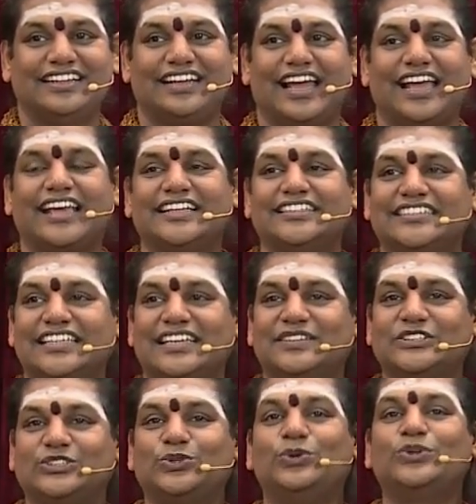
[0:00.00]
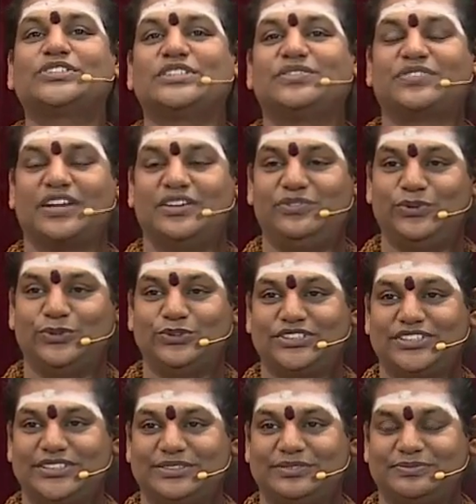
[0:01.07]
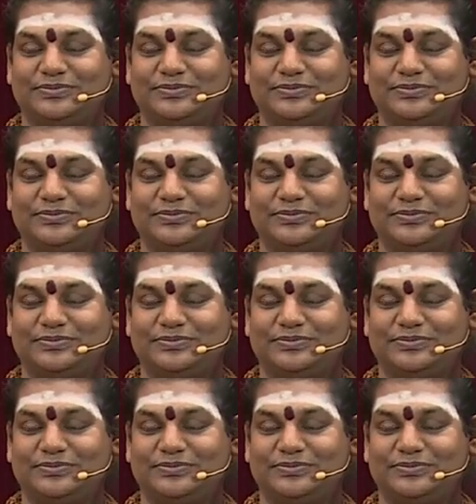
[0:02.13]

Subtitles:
I can say anyway, source of confusion.